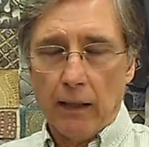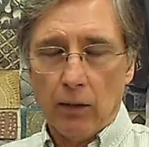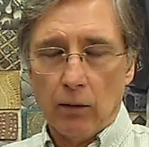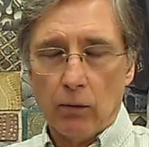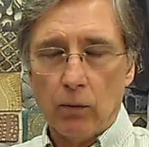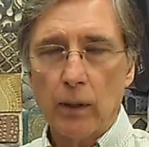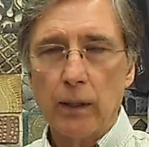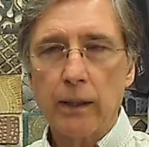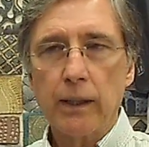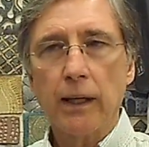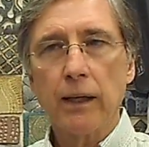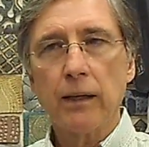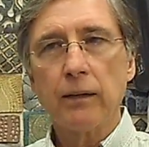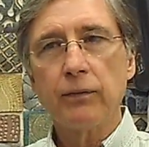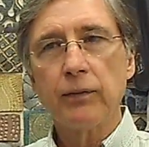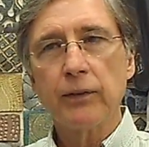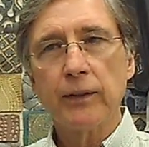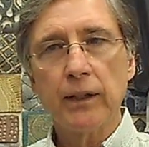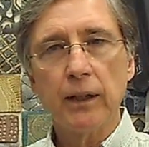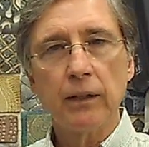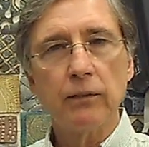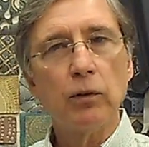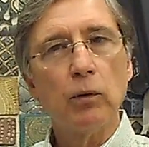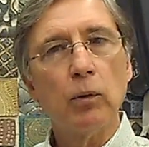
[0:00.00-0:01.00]
what kind of
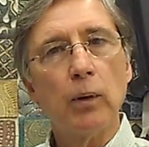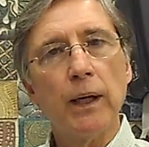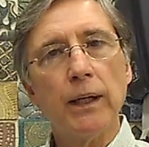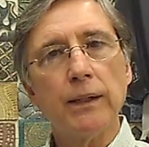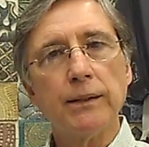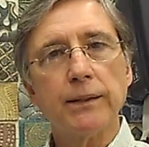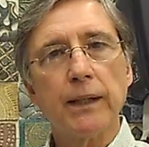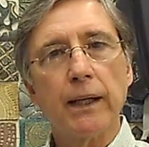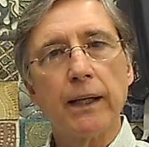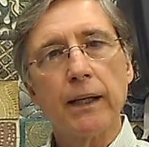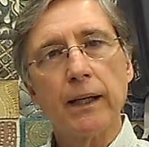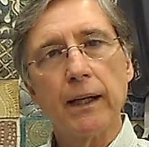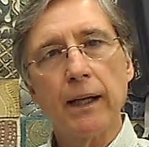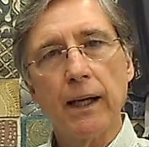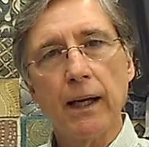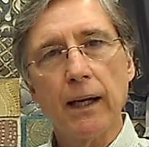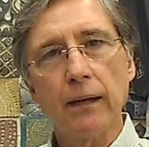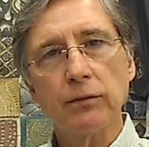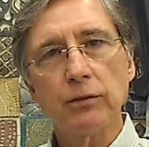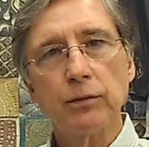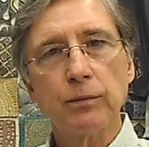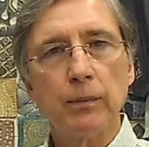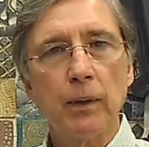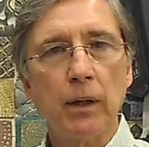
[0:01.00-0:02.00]
giveaways I could
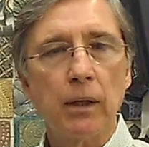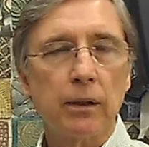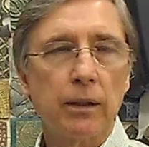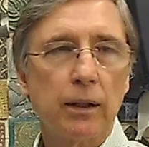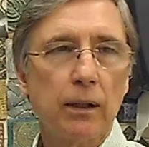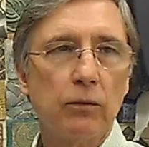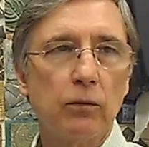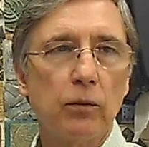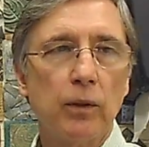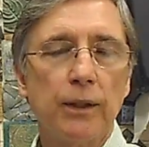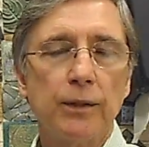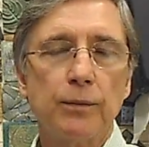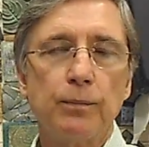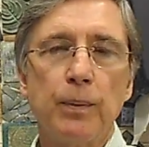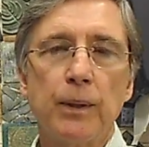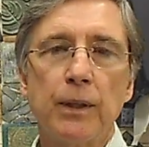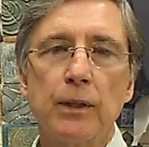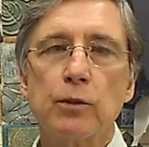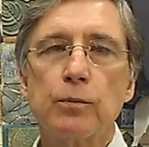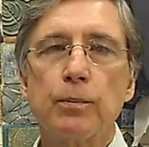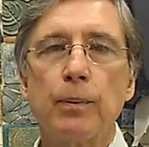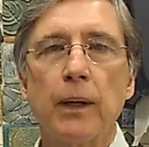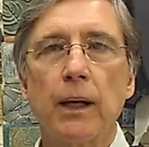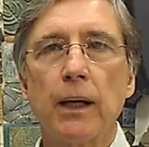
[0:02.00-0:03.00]
have, small giveaways,
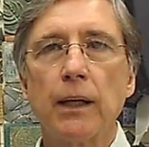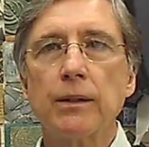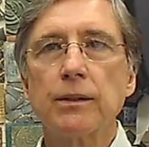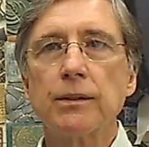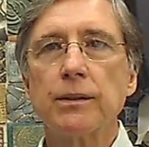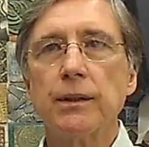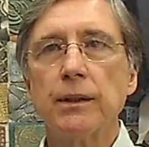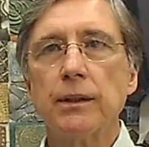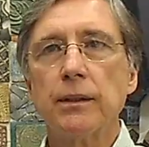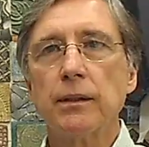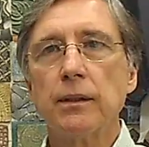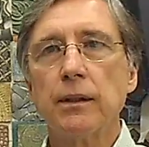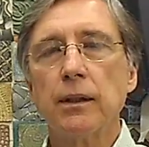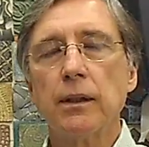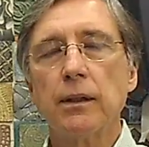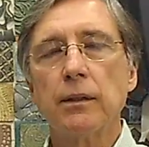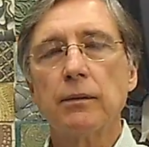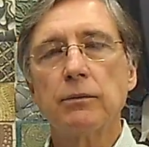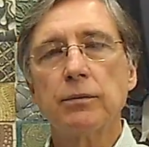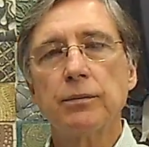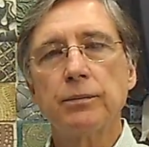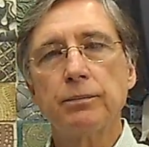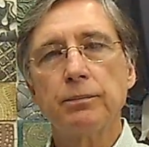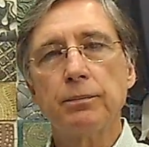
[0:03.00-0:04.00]
pinch pots, and
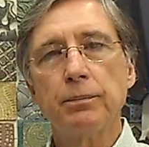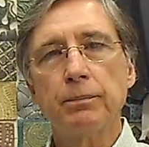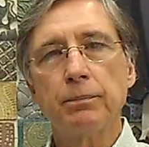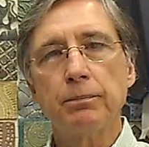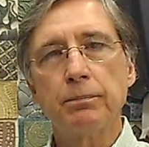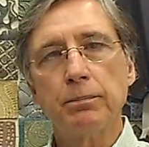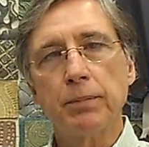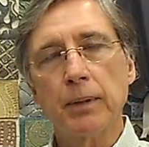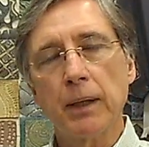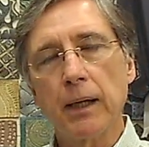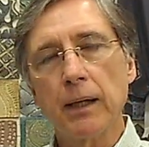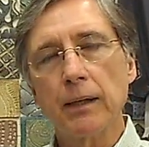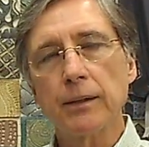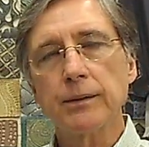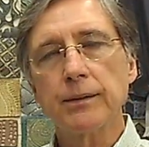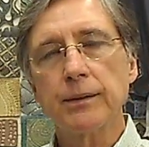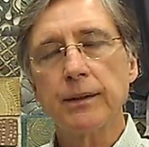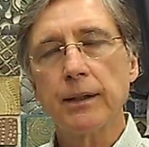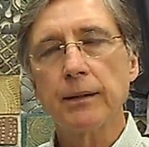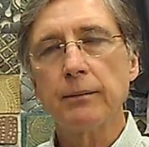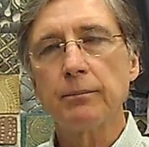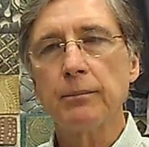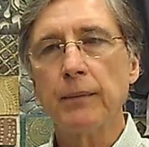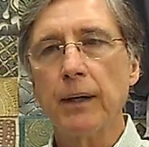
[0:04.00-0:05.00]
pots
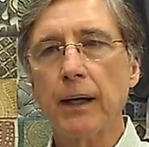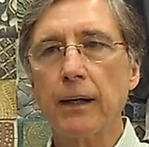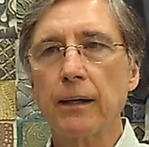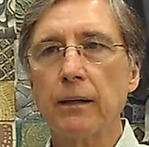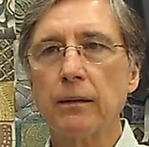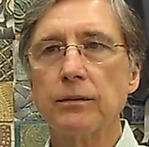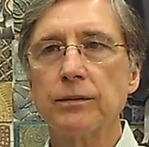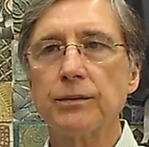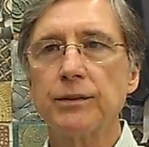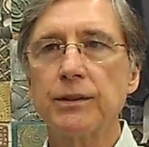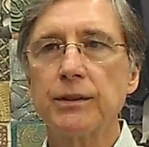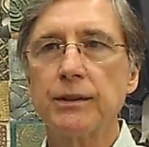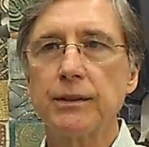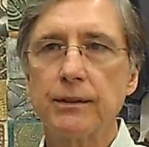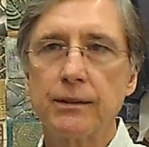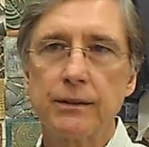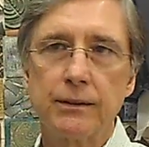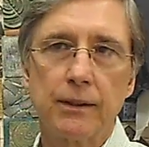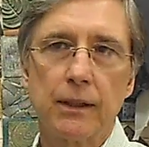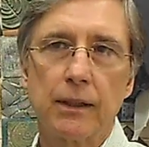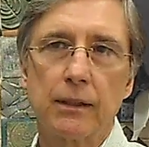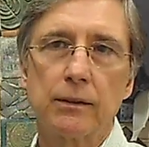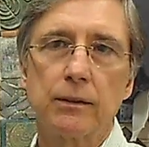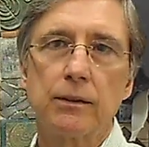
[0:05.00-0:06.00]
that might have
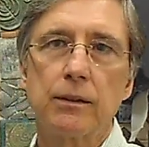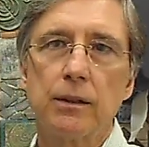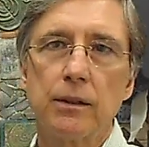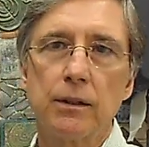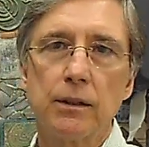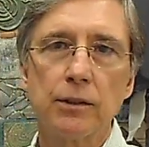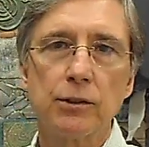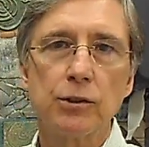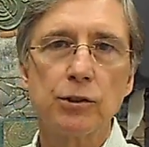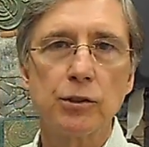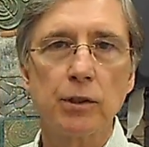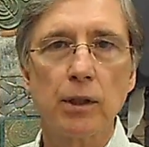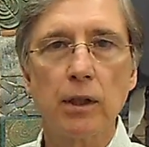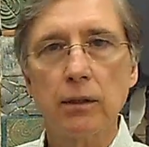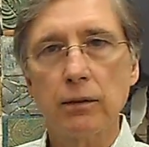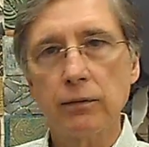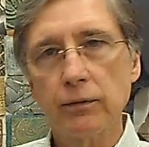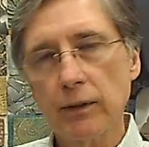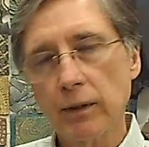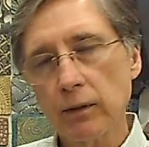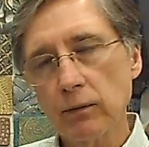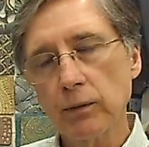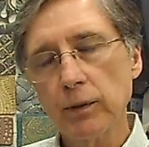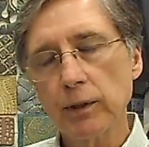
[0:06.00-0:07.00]
stuck to the
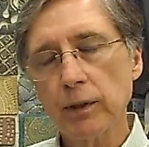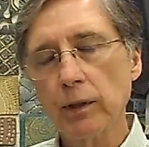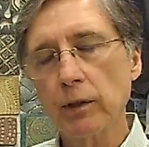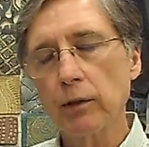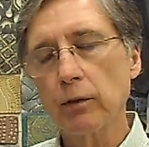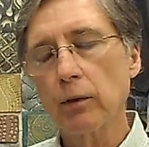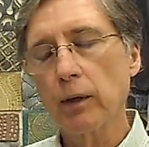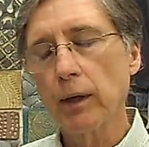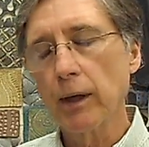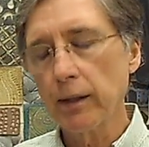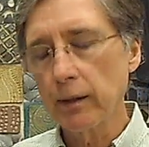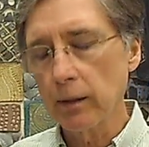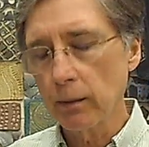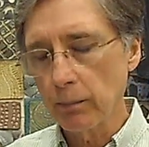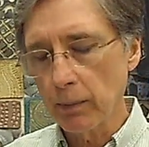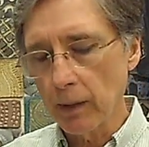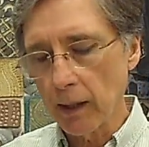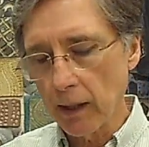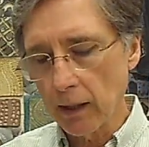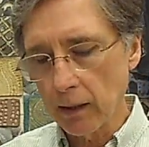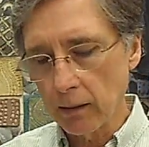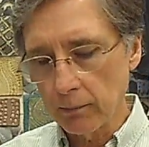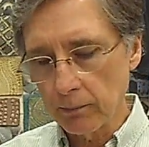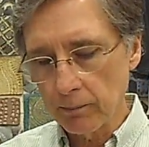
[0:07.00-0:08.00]
shelf that we can grind the
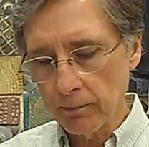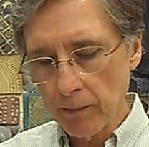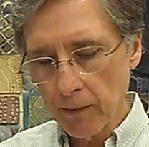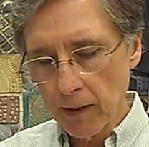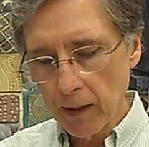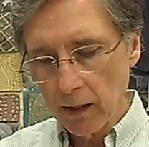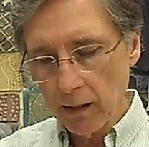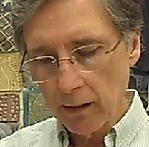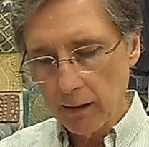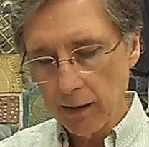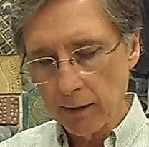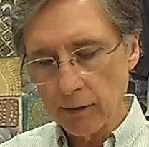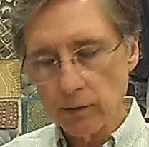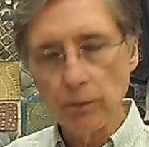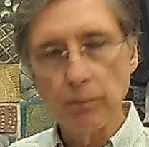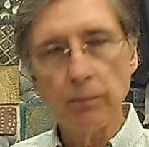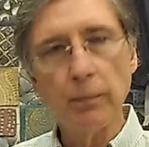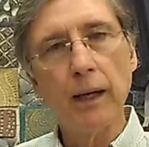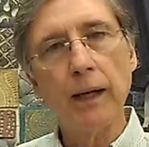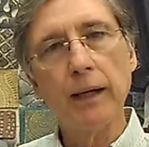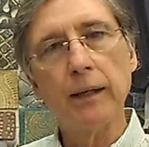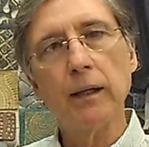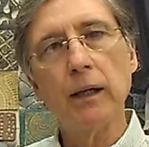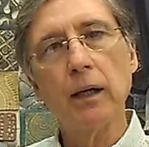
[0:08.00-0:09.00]
bottom, that you
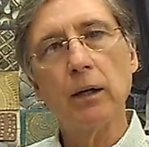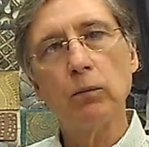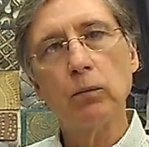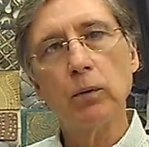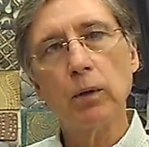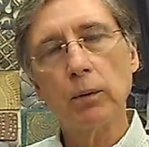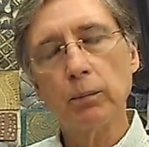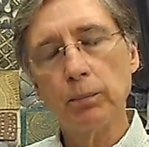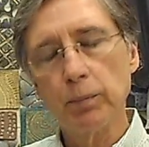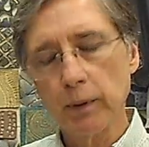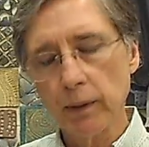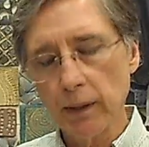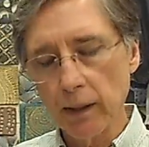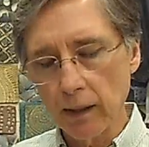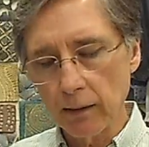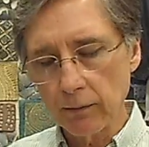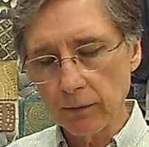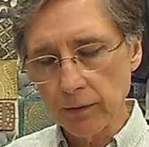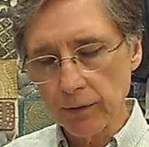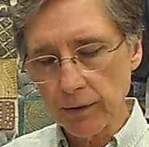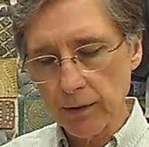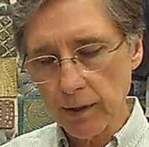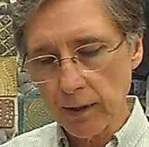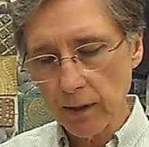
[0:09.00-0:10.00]
might not want to put
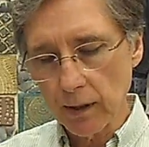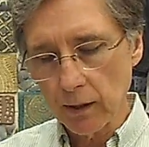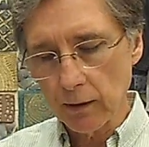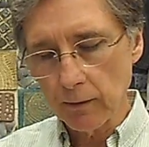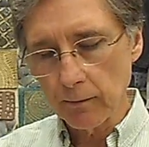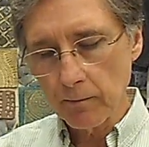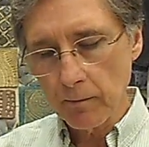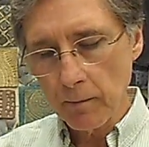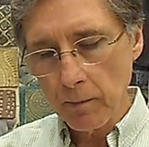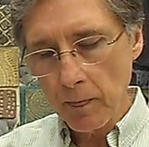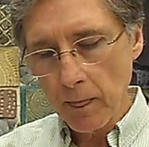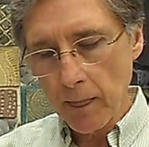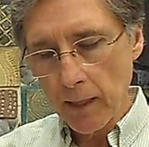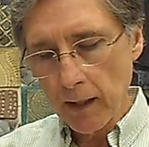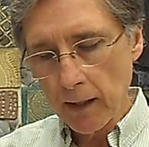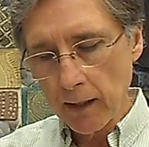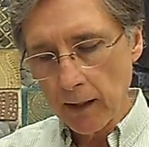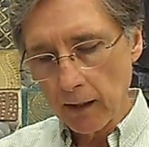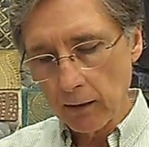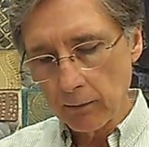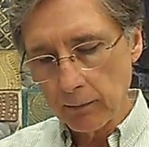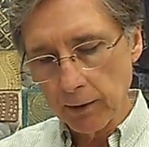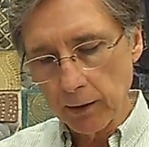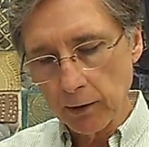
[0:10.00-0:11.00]
out for sale.
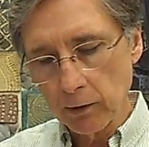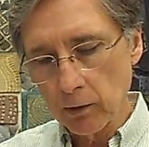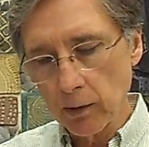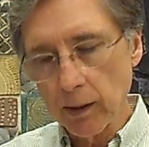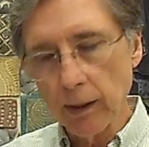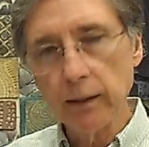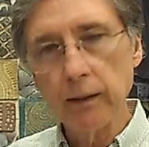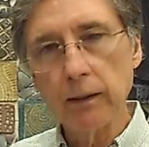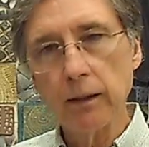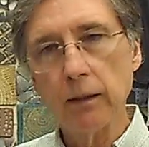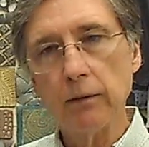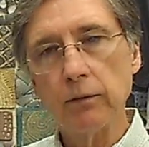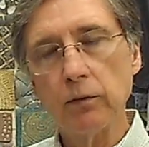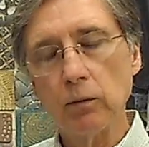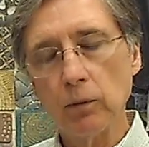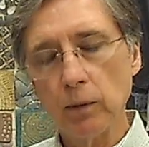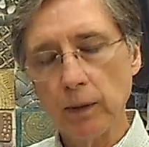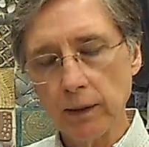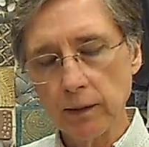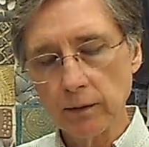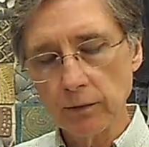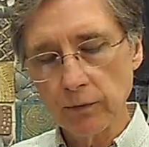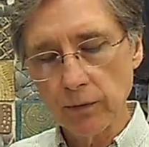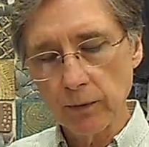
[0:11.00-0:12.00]
It'd be great
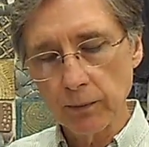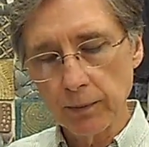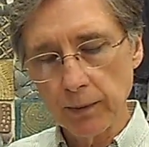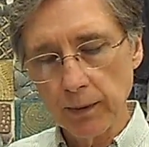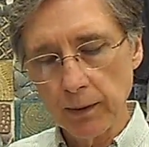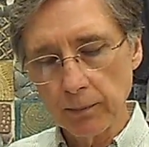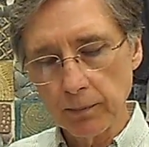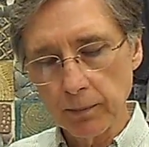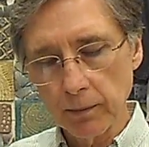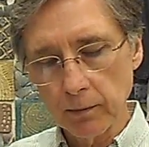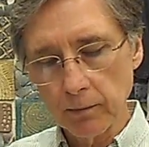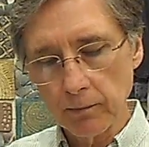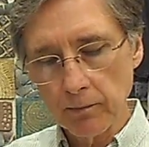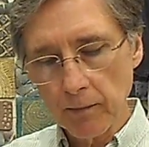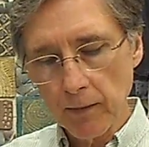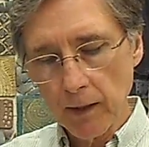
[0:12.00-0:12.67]
giveaways for people.